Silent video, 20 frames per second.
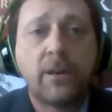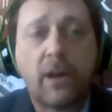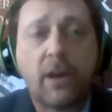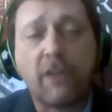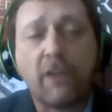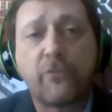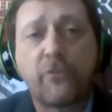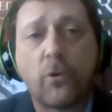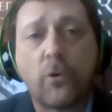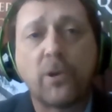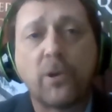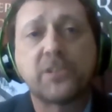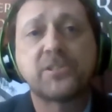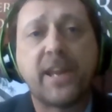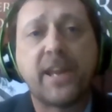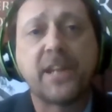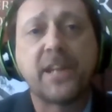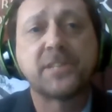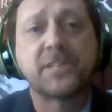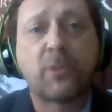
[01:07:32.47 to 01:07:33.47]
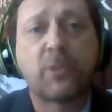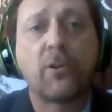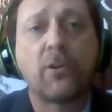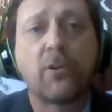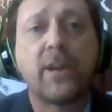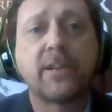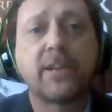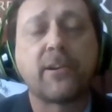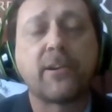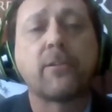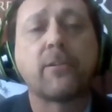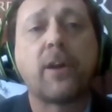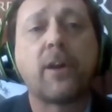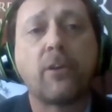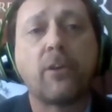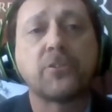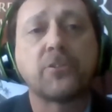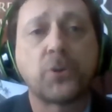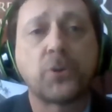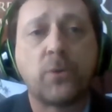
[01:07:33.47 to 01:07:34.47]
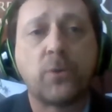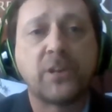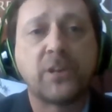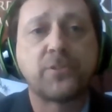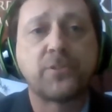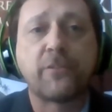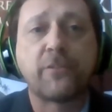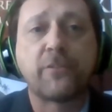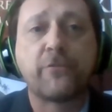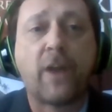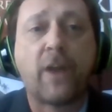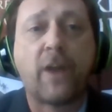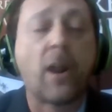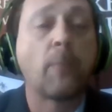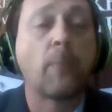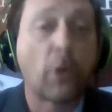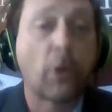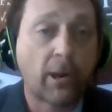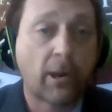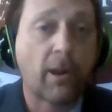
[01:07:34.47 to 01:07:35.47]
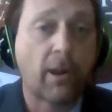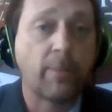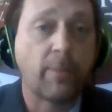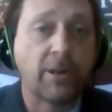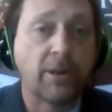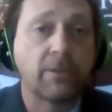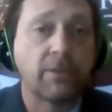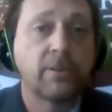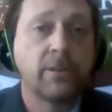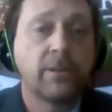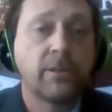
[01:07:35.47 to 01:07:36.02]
our forest lands per acre are sequestering far more carbon